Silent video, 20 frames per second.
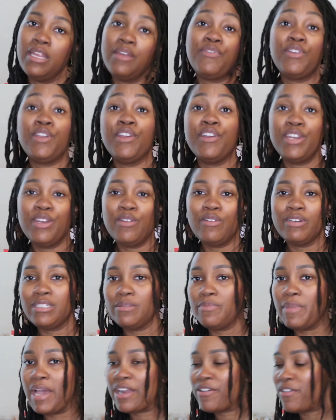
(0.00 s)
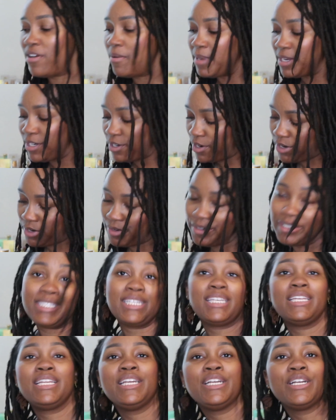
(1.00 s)
if you hear any noise in the background, my daughter
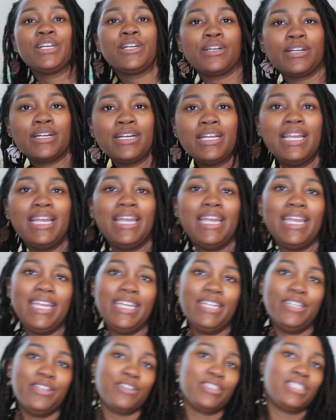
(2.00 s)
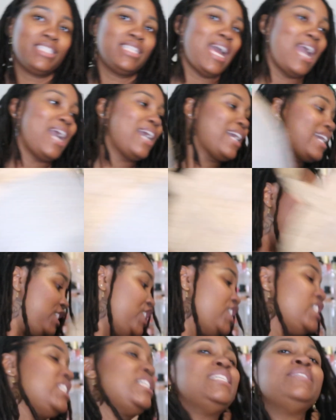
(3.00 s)
is in here eating her snack and
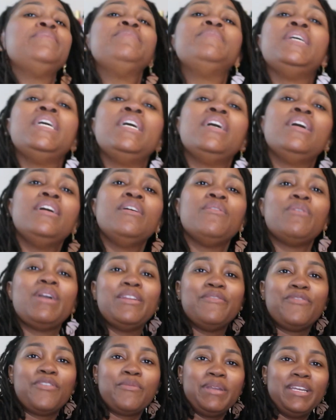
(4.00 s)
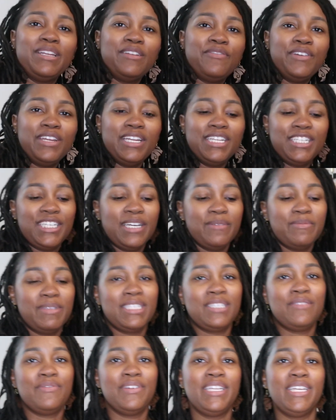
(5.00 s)
chilling, waiting for me to finish up
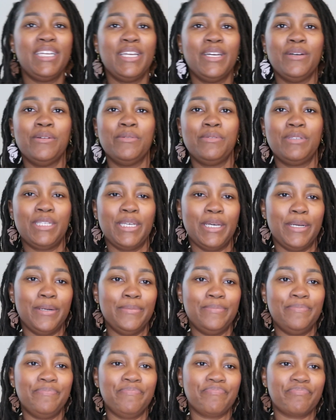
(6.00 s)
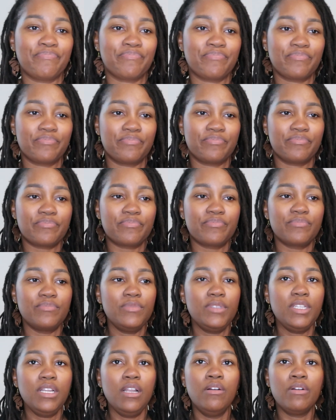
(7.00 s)
this video. So
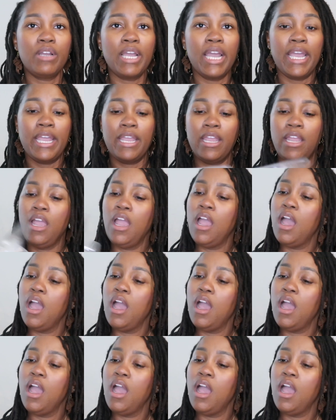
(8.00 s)
okay,